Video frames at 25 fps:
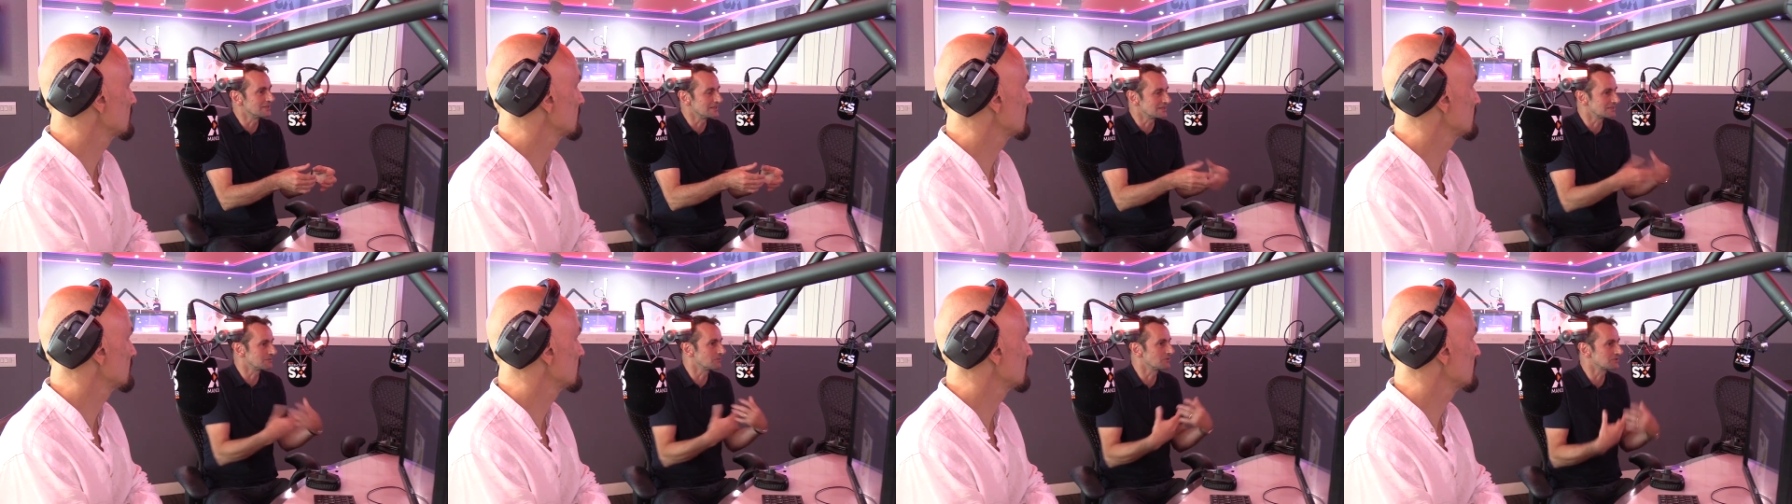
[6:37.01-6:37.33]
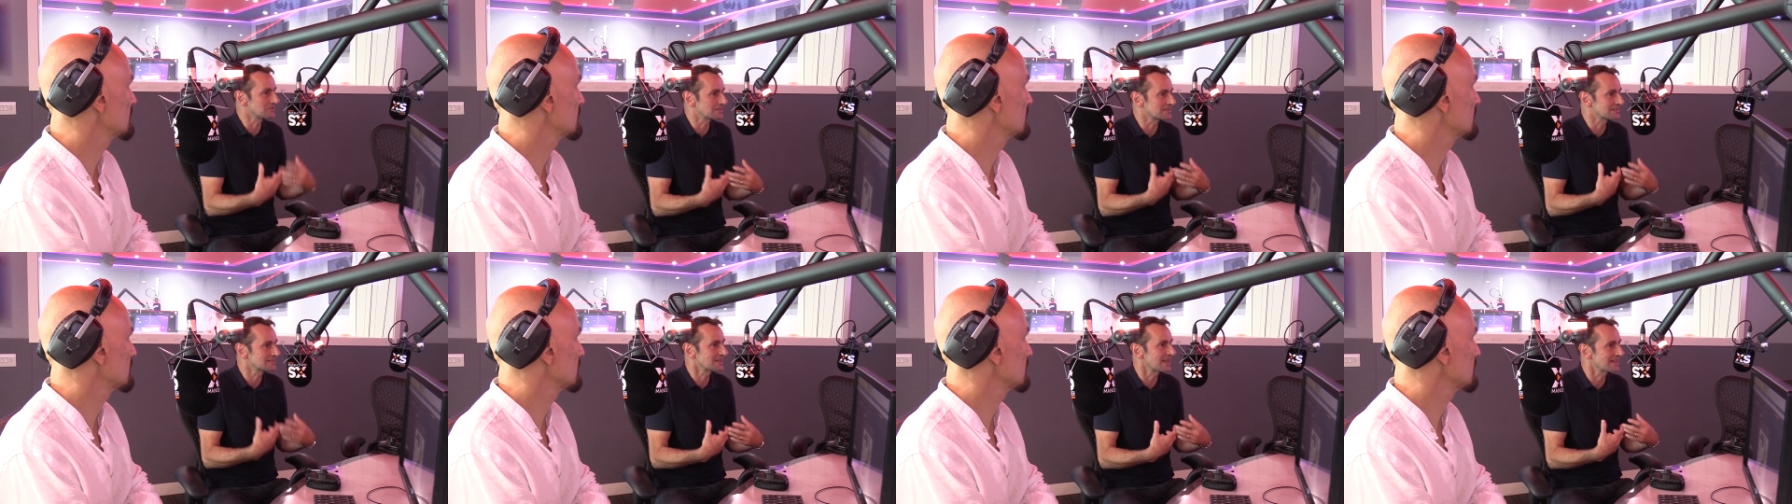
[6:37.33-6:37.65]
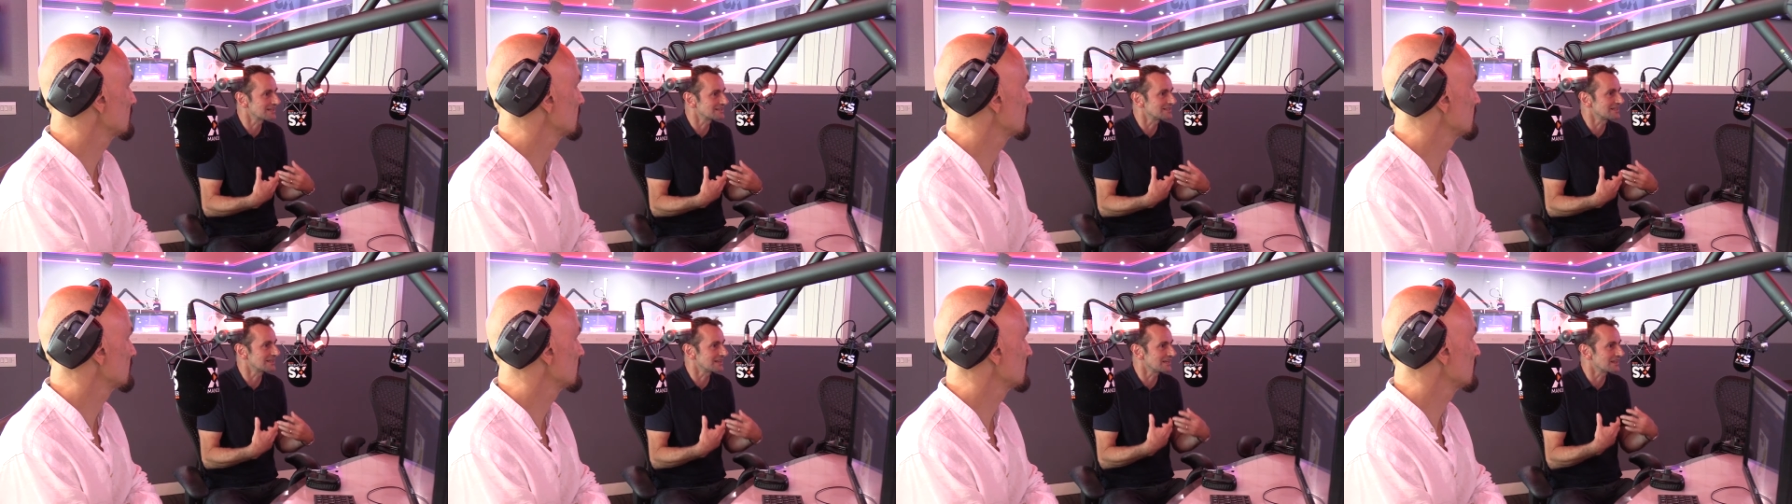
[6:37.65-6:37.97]
is the most
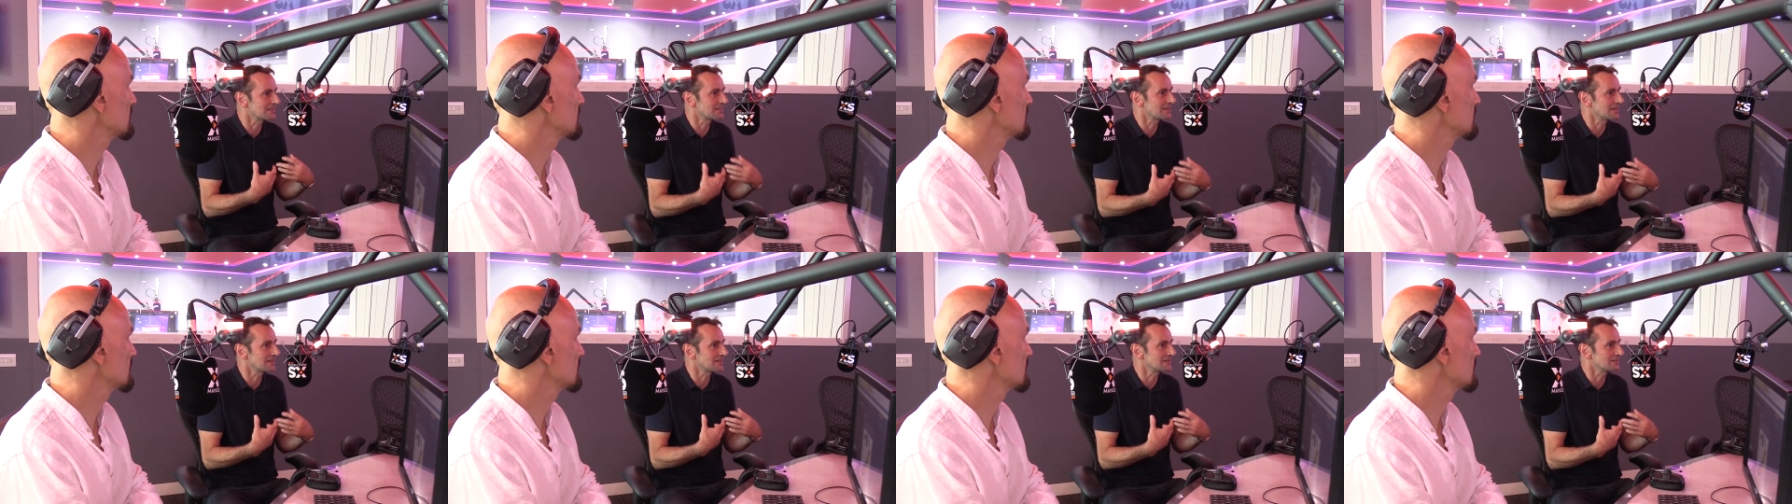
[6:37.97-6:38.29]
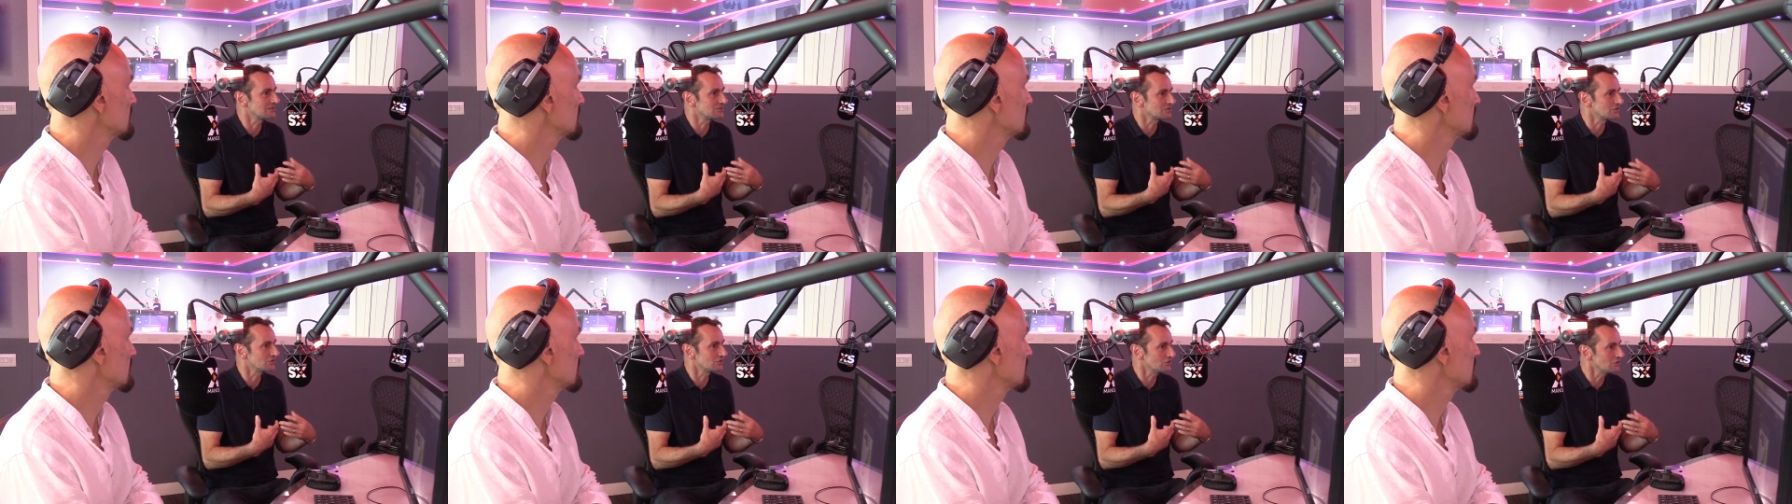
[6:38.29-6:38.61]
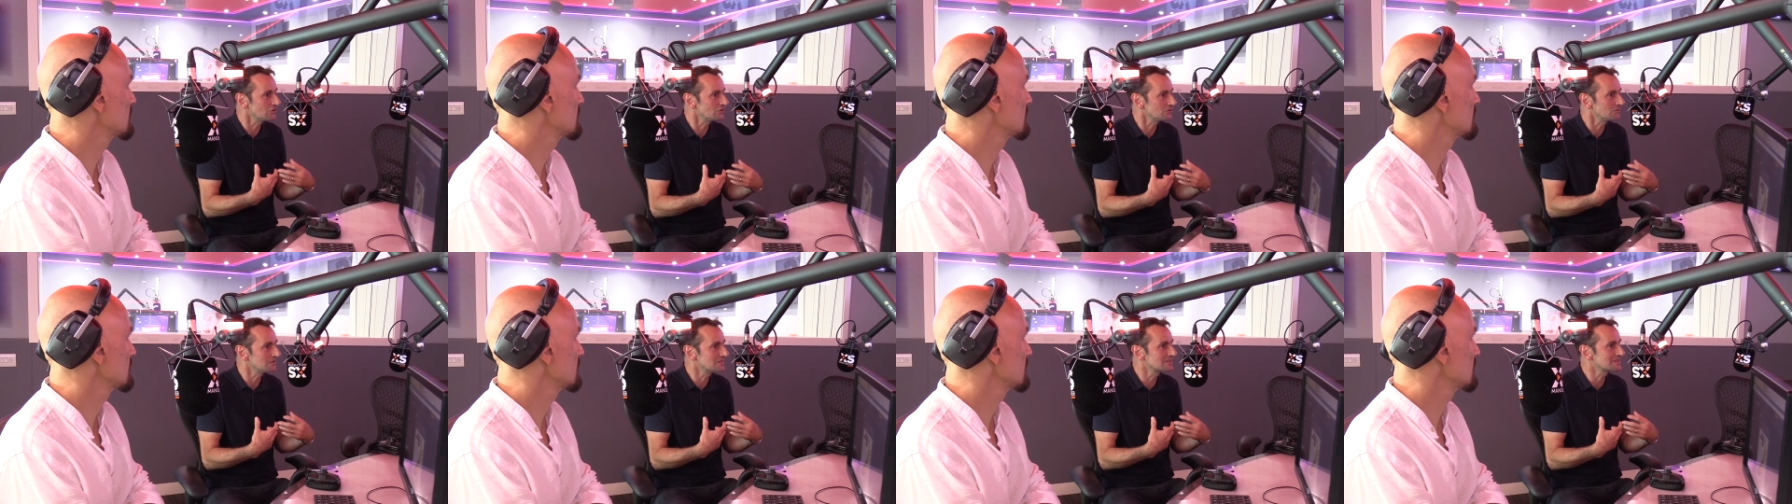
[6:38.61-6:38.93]
exciting thing to
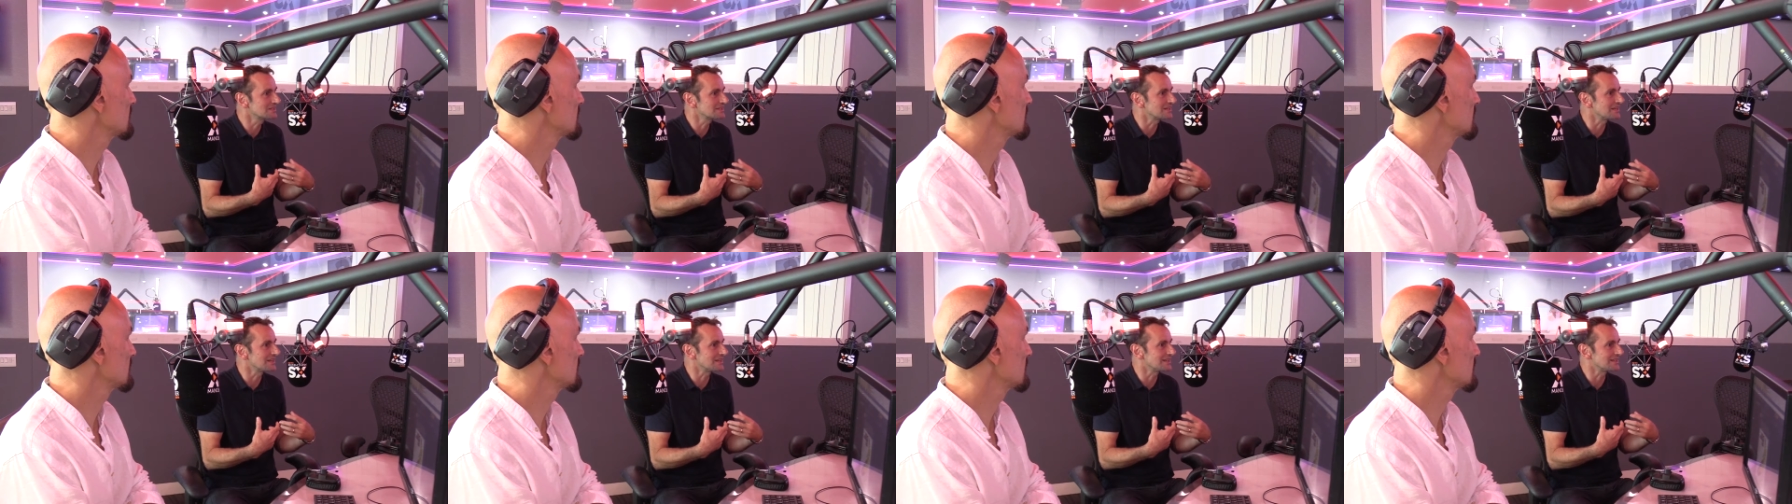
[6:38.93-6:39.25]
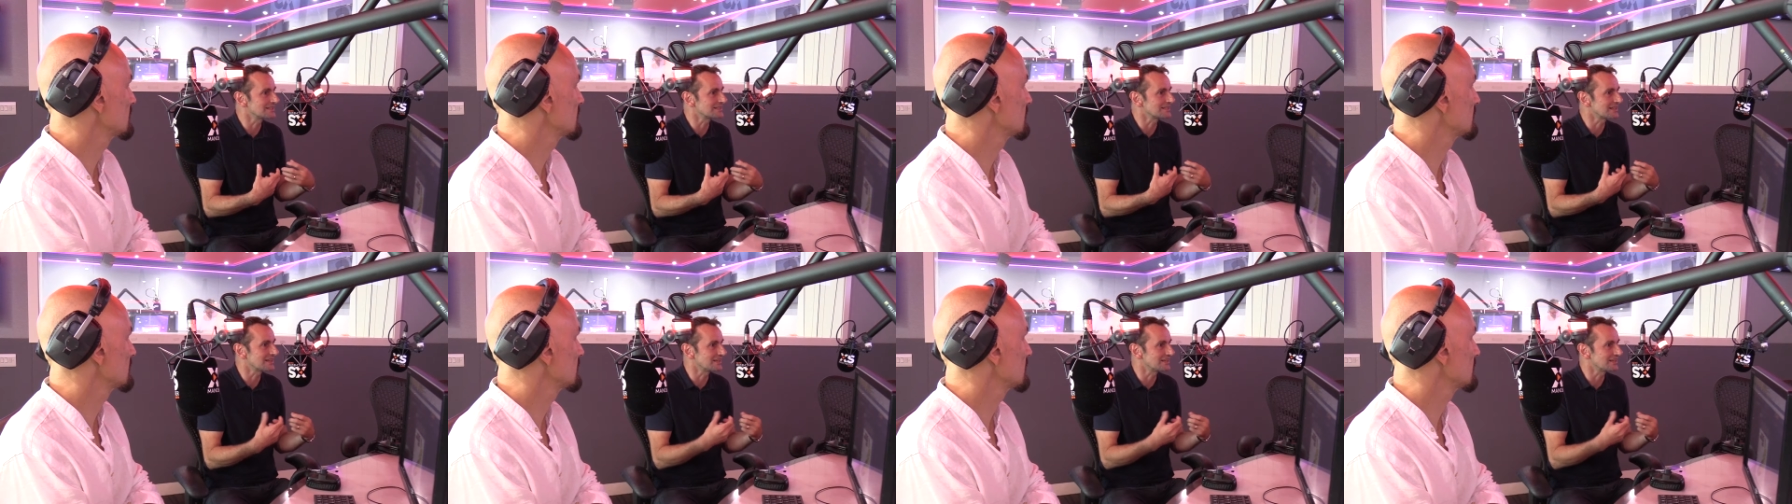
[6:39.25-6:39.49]
you, isn't it? It's yeah.